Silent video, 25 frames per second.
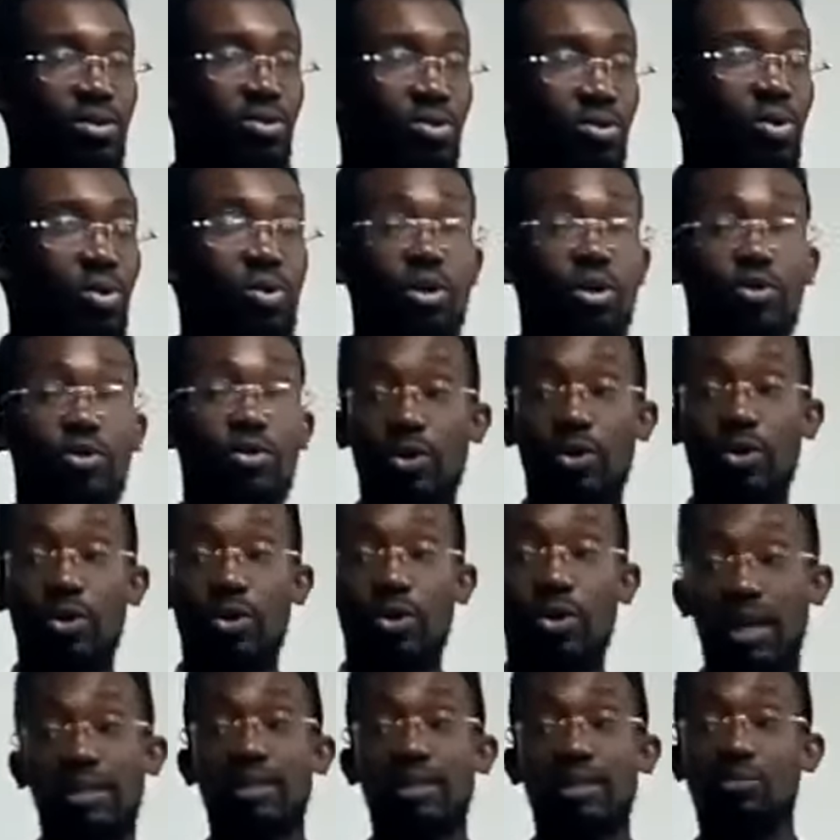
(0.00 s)
So if you're
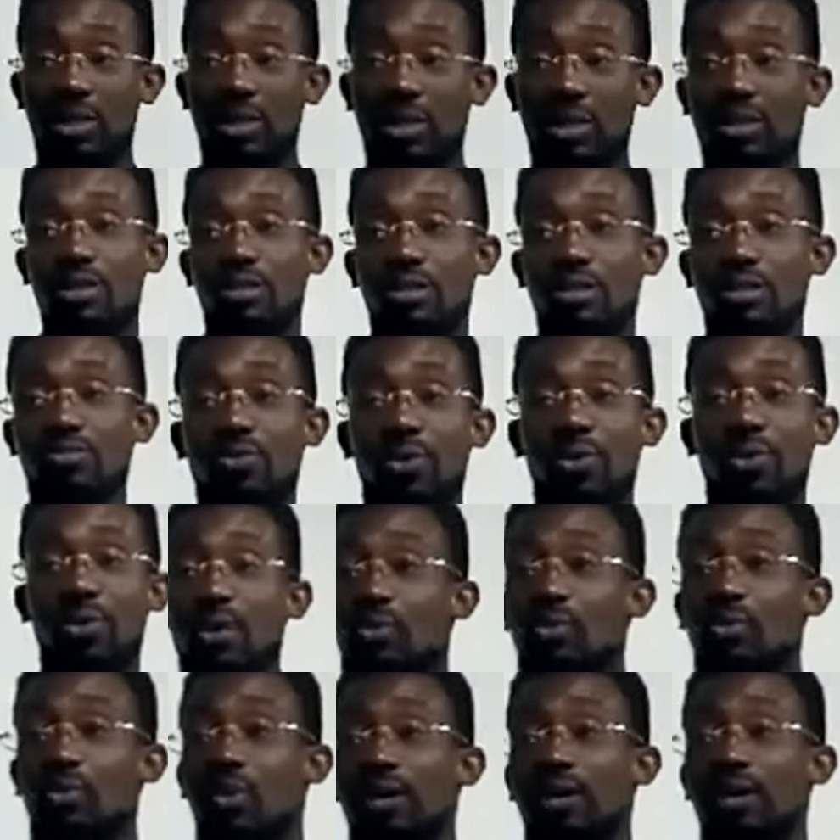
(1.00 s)
starting with this
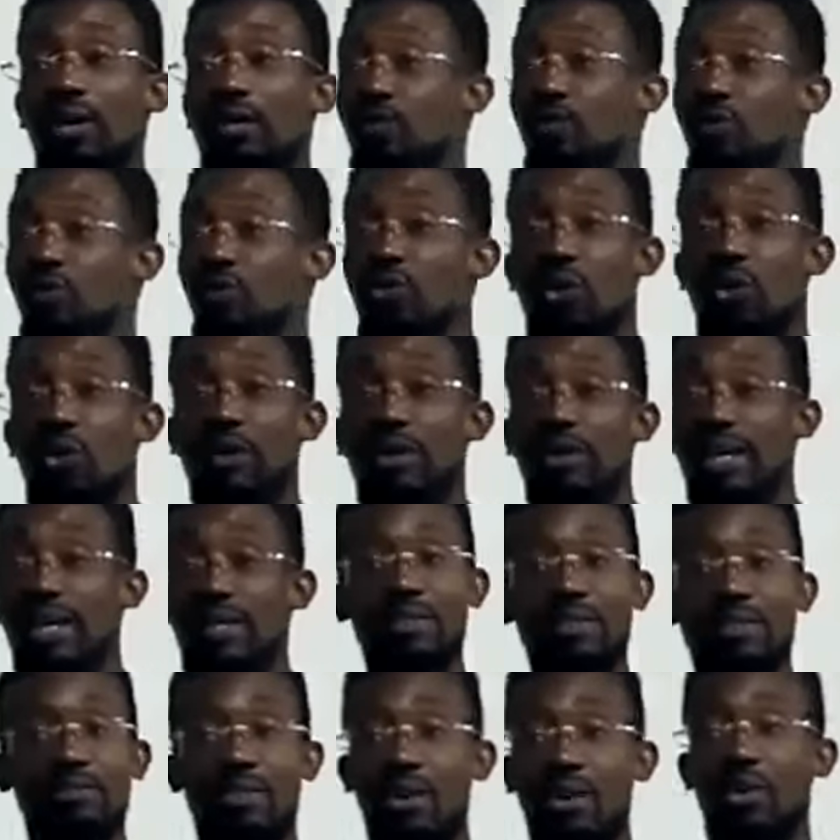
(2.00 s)
from day one, if you don't
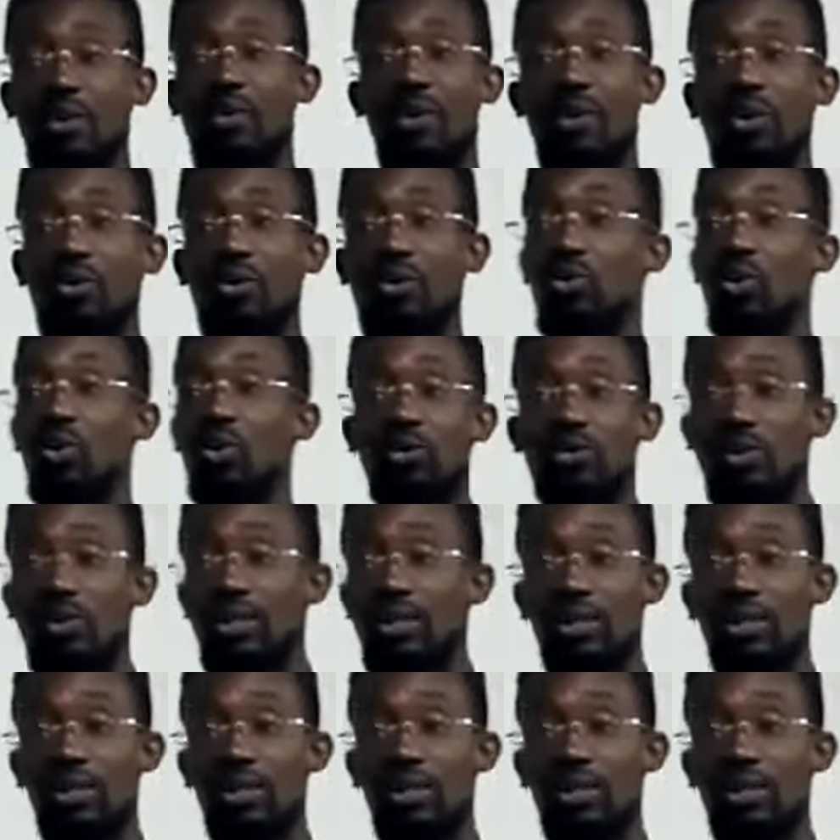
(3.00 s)
get it very well, don't